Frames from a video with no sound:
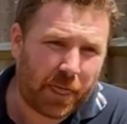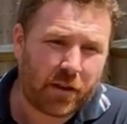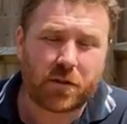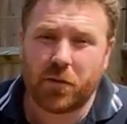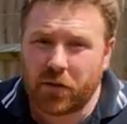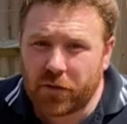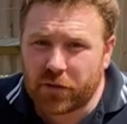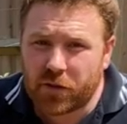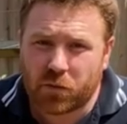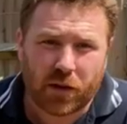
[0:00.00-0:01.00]
smooth
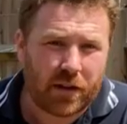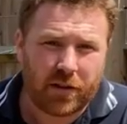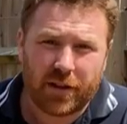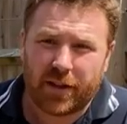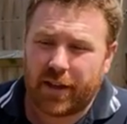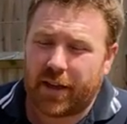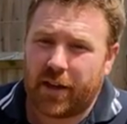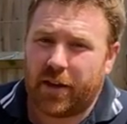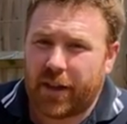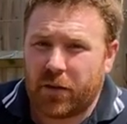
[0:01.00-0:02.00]
newts as well.
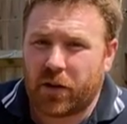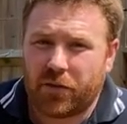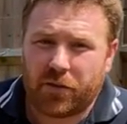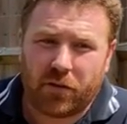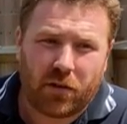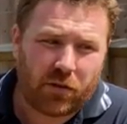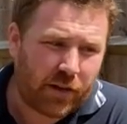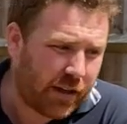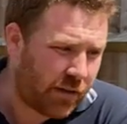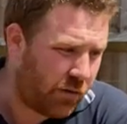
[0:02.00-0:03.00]
They'll go through long
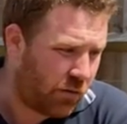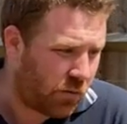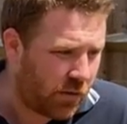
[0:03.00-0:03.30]
grass, of course.